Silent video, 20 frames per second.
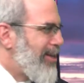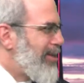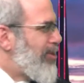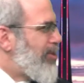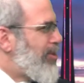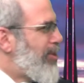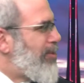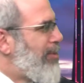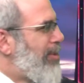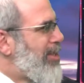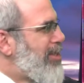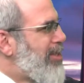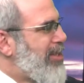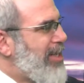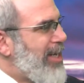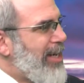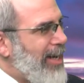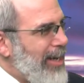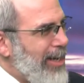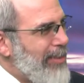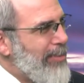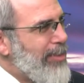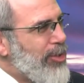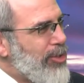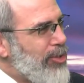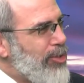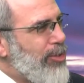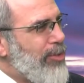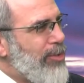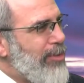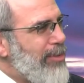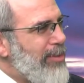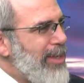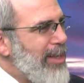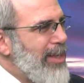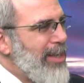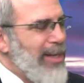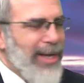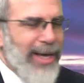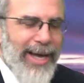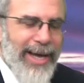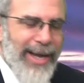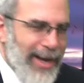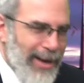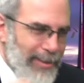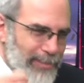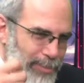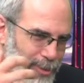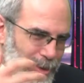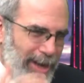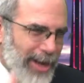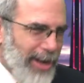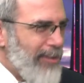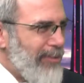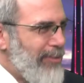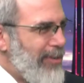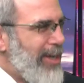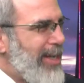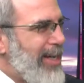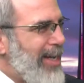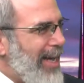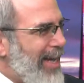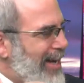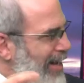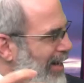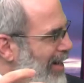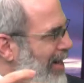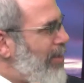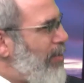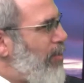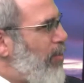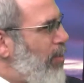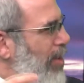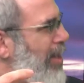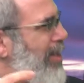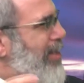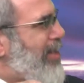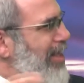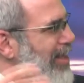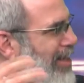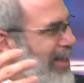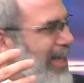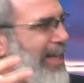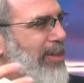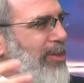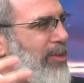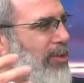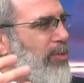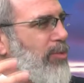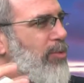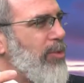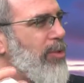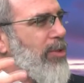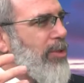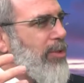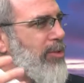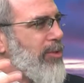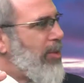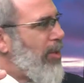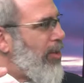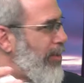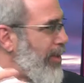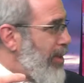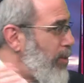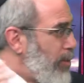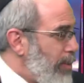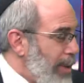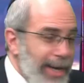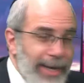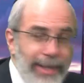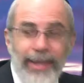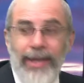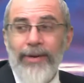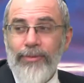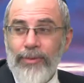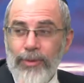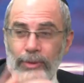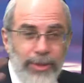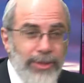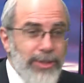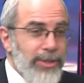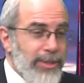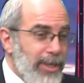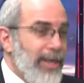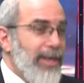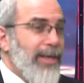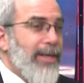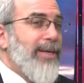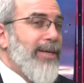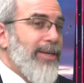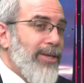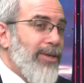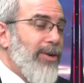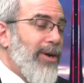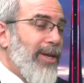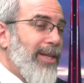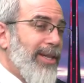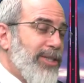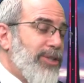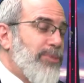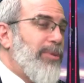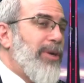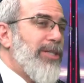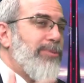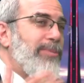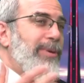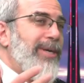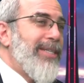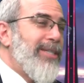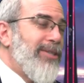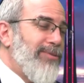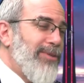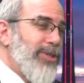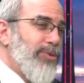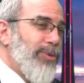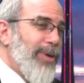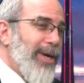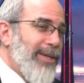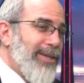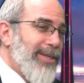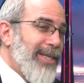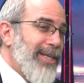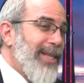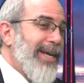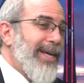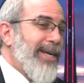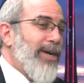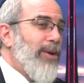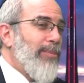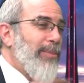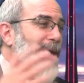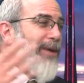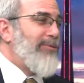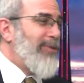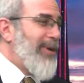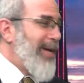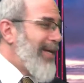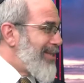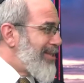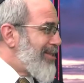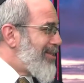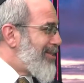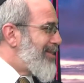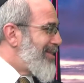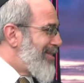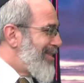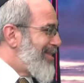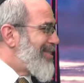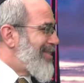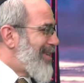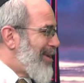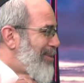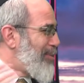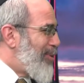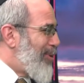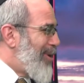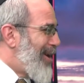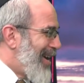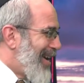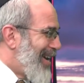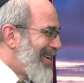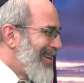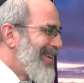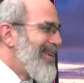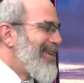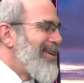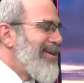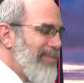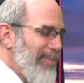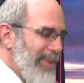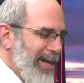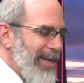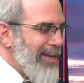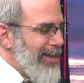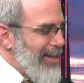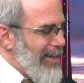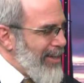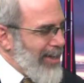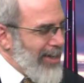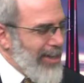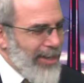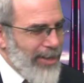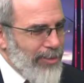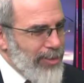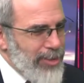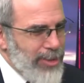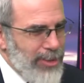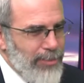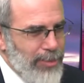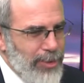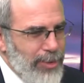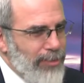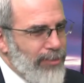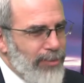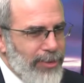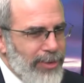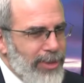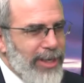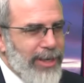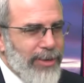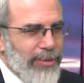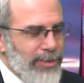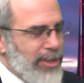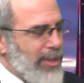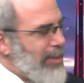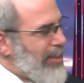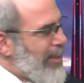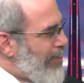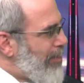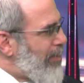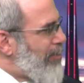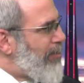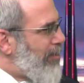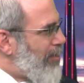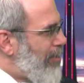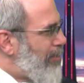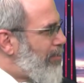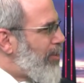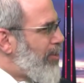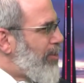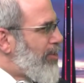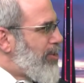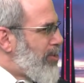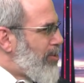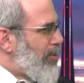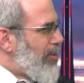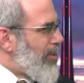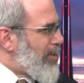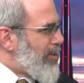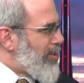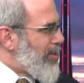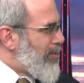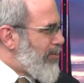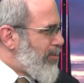She wants to say, "I am a Jew, and I'm proud of it, and I want to let the world know." In a way that, of course, I'll express my individuality like all my friends in the same way. But it was a beautiful thing. It was coming from a pure source.